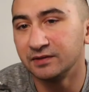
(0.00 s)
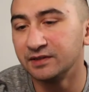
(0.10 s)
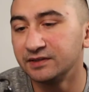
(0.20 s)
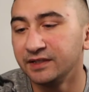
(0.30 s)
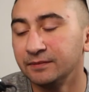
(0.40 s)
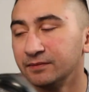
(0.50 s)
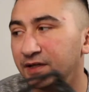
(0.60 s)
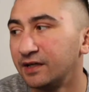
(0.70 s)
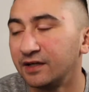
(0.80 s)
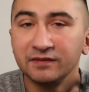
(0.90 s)
to see
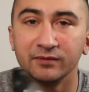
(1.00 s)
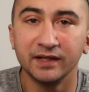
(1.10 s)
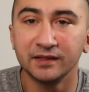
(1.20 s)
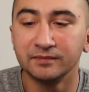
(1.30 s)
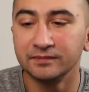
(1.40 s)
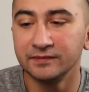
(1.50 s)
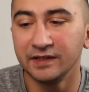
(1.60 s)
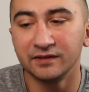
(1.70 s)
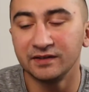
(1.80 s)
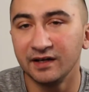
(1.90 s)
and not have to rent them.
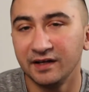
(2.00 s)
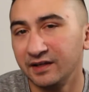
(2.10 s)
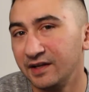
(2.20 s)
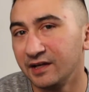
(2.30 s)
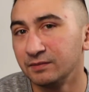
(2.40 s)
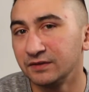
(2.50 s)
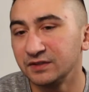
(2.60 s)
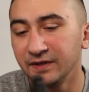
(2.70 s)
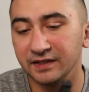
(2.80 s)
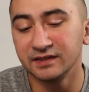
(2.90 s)
They're tiny, they take up no
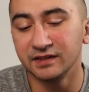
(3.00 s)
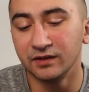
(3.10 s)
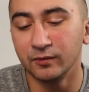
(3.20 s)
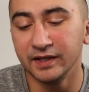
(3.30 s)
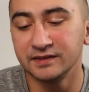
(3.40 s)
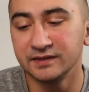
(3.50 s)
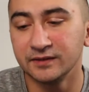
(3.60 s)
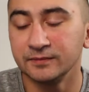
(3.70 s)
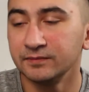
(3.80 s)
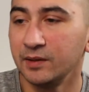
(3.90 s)
space and no weight, so
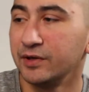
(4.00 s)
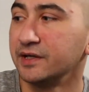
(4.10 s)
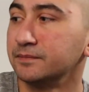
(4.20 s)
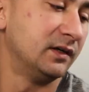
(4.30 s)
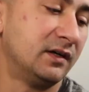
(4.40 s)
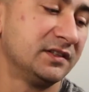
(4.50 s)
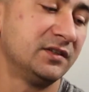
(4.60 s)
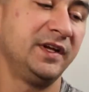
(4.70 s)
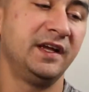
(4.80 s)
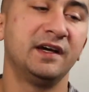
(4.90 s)
I bring them. Also,
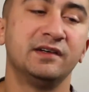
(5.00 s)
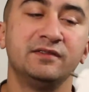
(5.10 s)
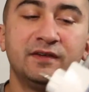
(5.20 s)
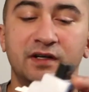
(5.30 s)
we have